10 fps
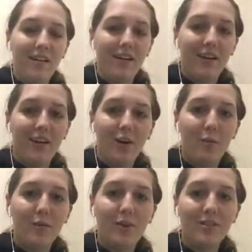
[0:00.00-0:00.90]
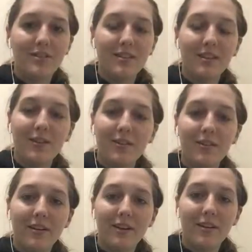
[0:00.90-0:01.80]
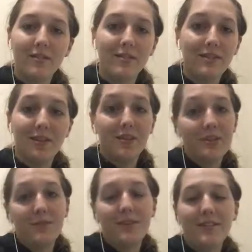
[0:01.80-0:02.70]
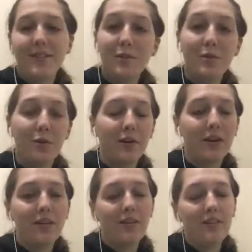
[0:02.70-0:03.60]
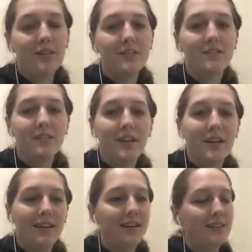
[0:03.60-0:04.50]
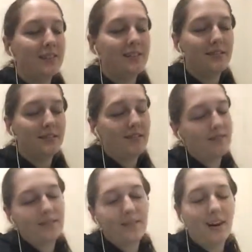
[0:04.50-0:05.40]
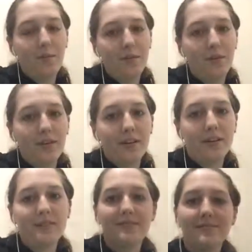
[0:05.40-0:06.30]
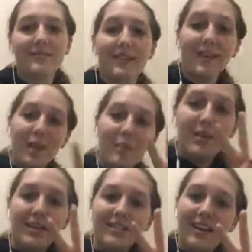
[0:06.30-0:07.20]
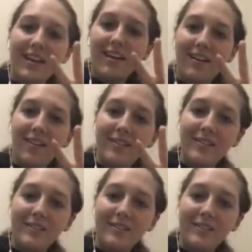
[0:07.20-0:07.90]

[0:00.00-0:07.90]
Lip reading: I hope y'all stick around long enough to see all the different dorky dolls, because I'm a dork. Peace out.